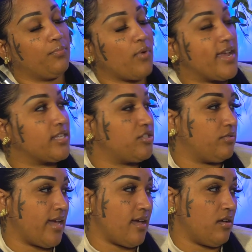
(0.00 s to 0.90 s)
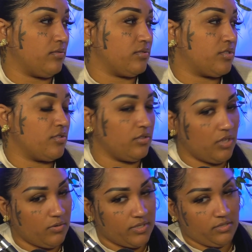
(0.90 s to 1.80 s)
breaks you down to the
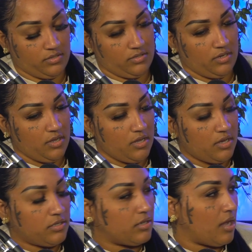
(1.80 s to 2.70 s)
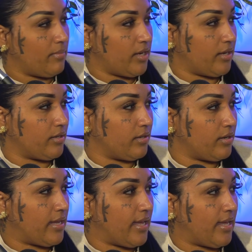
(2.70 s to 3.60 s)
lowest denominator.